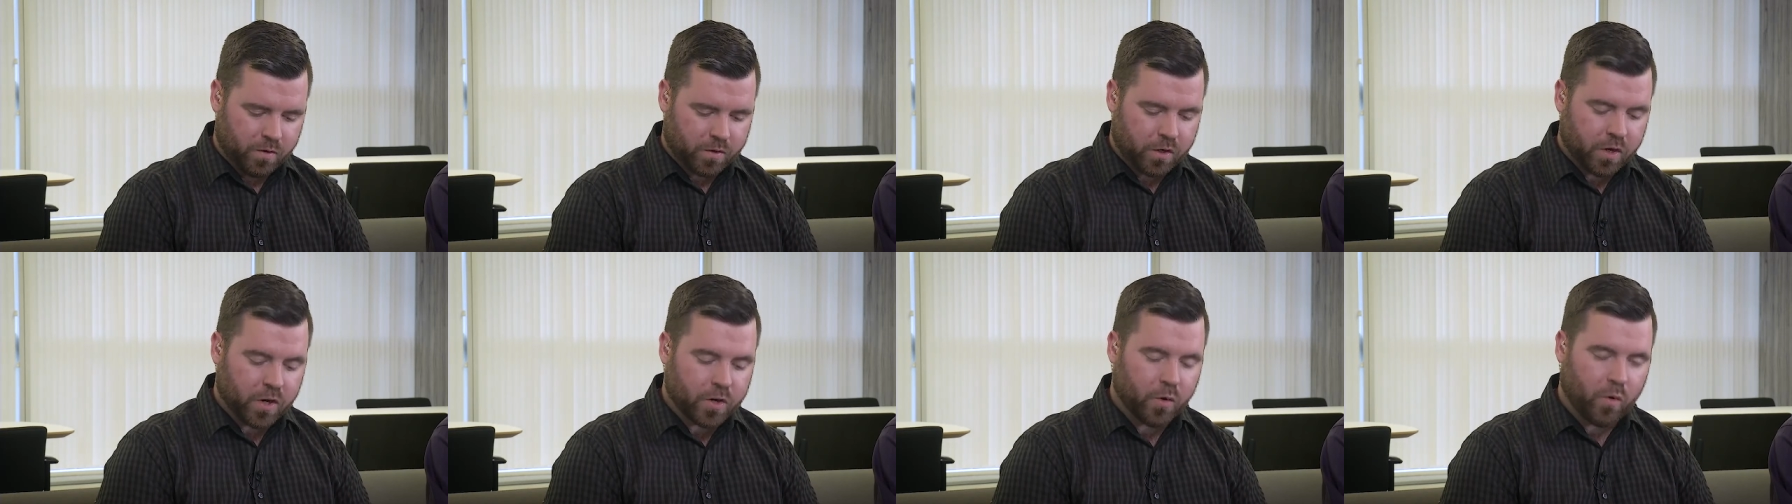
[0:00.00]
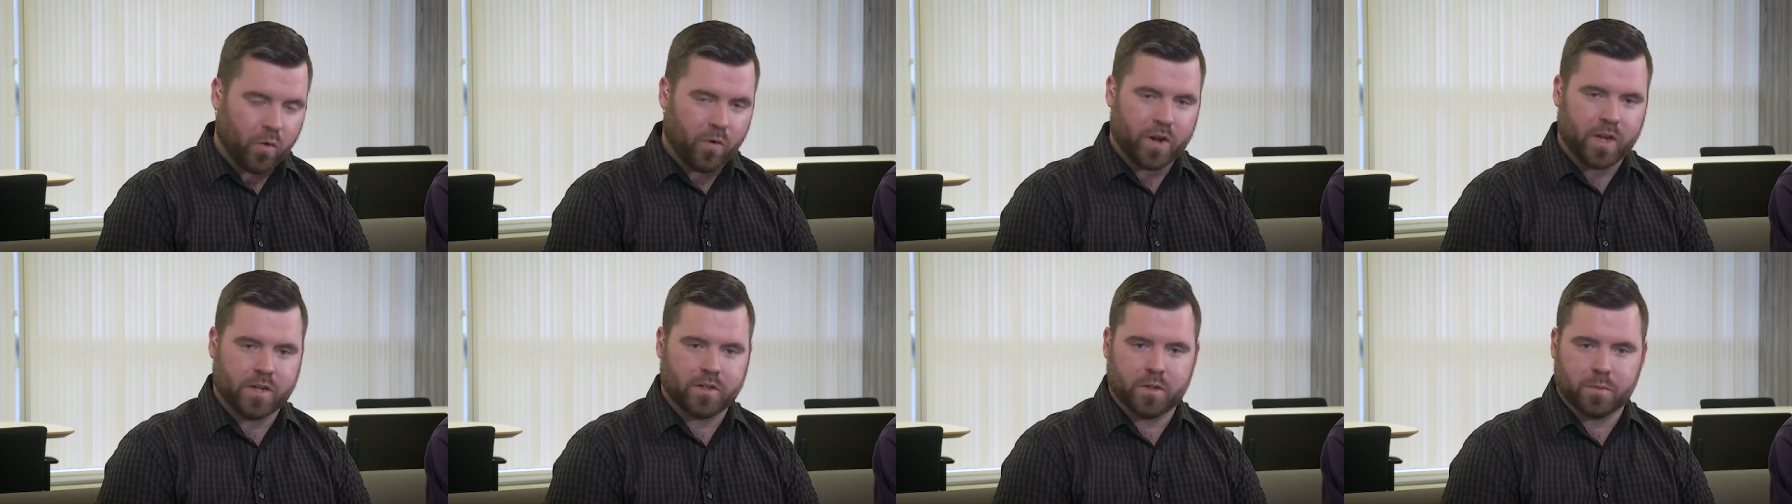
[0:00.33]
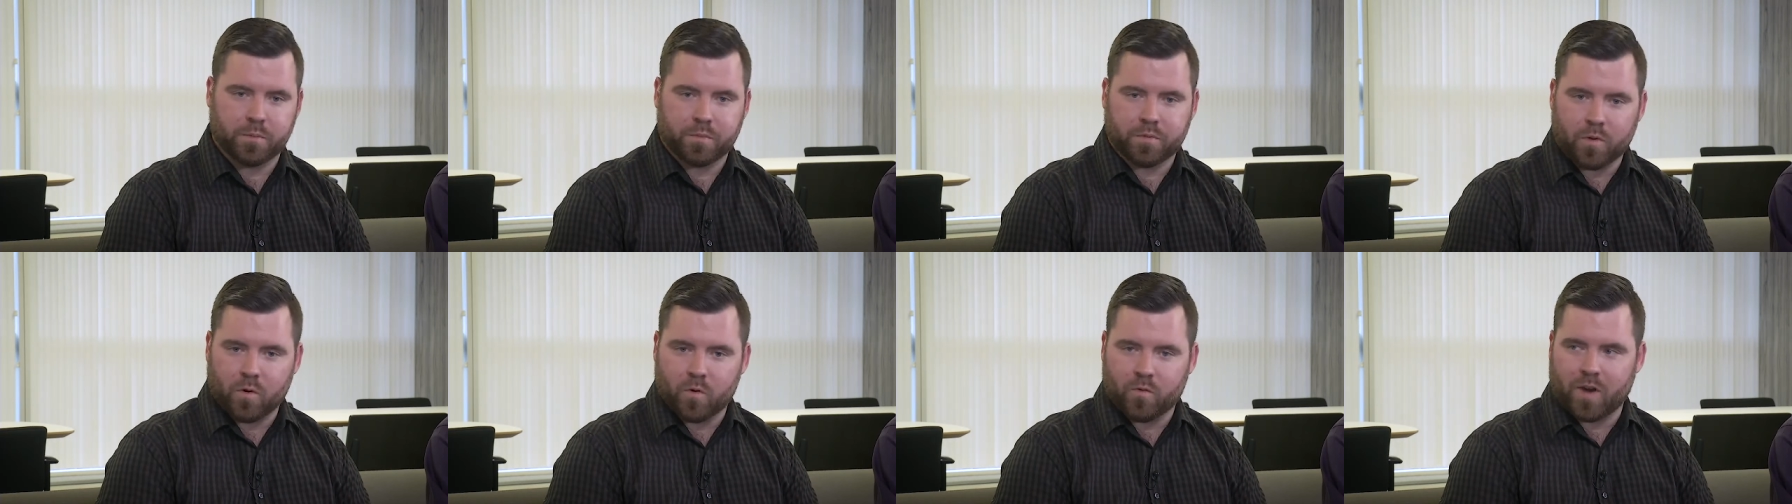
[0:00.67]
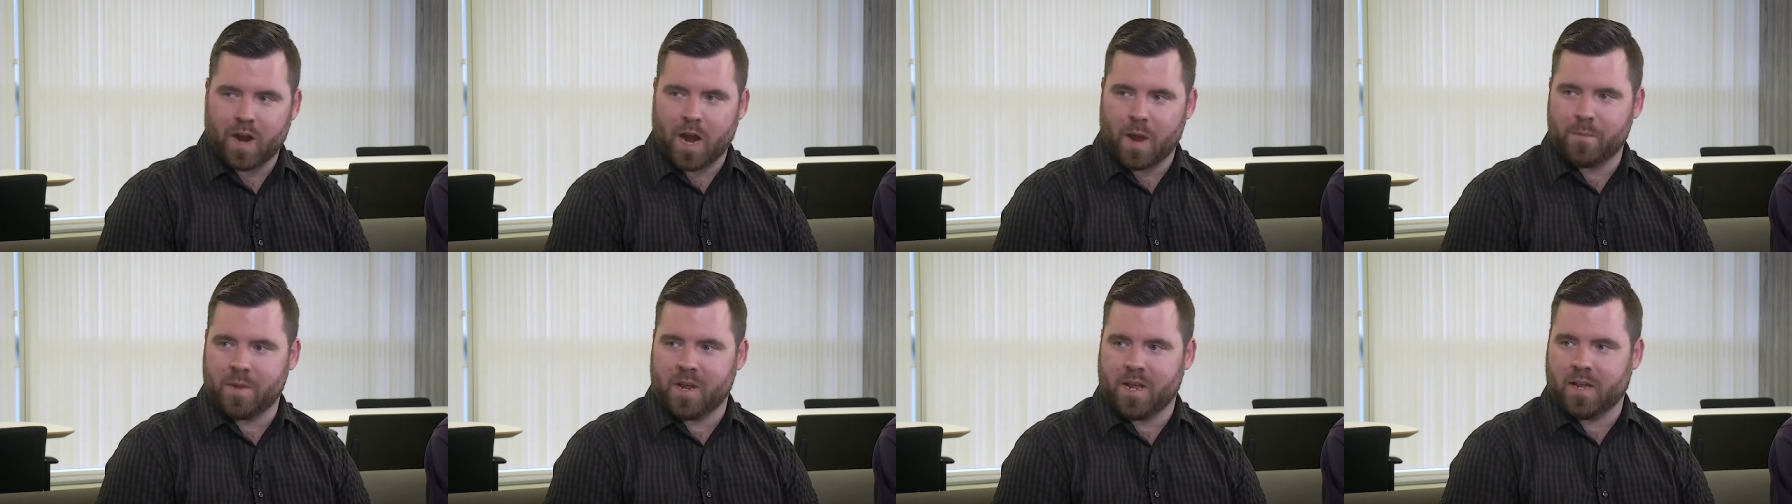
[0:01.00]
return-oriented
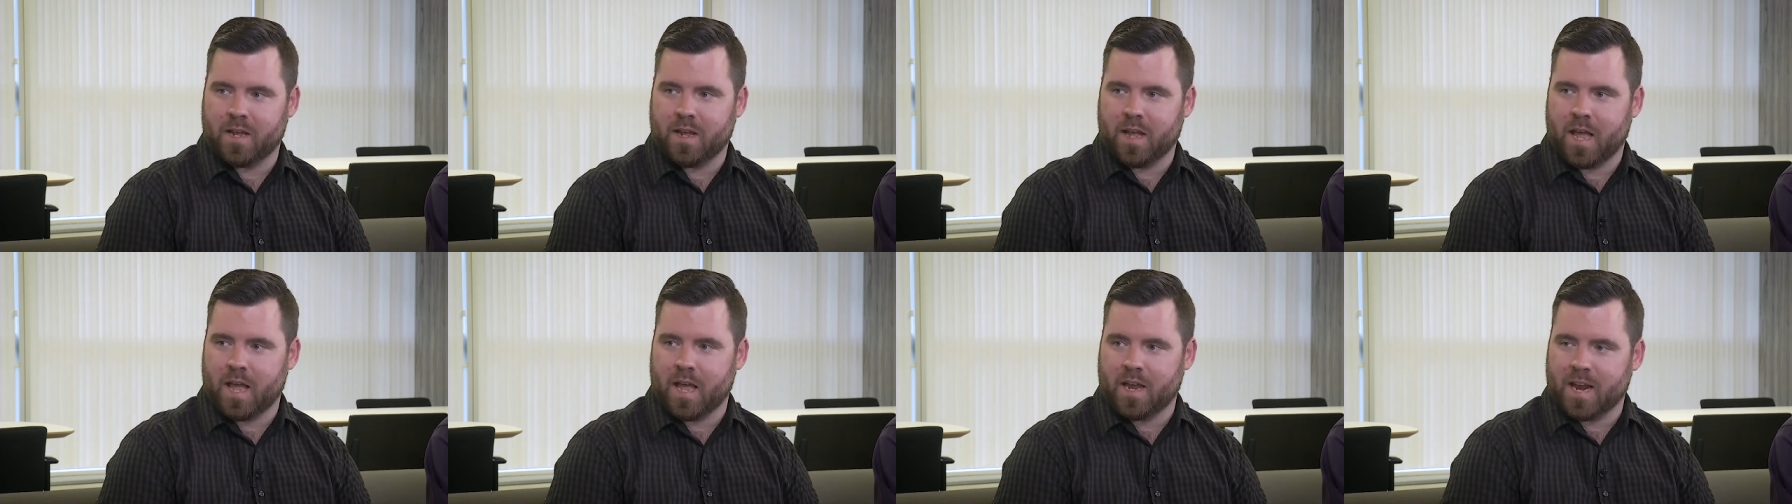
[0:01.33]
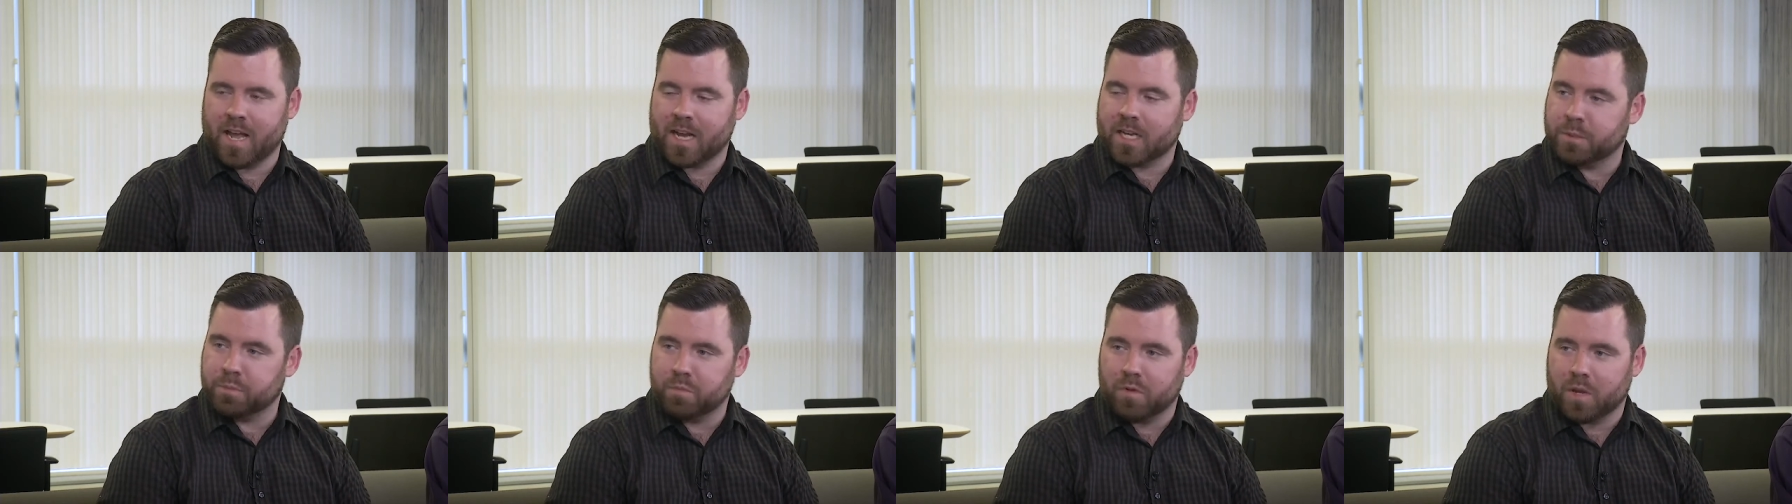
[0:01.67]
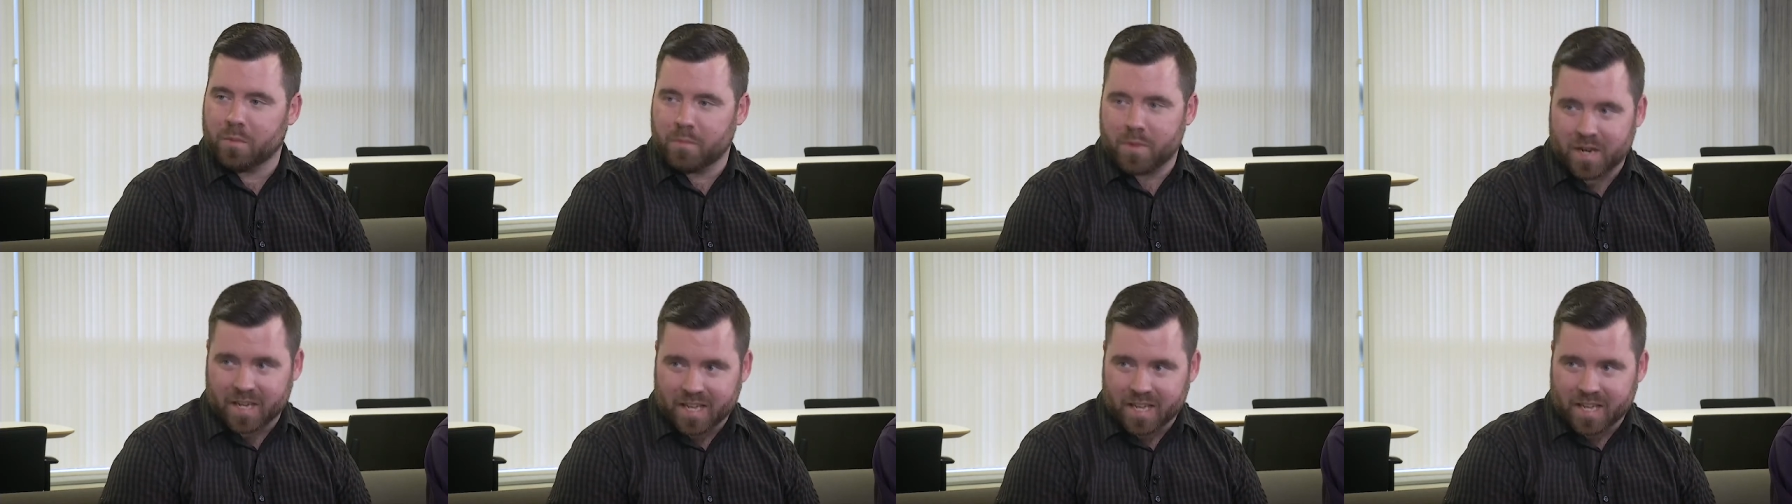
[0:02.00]
programming and exploit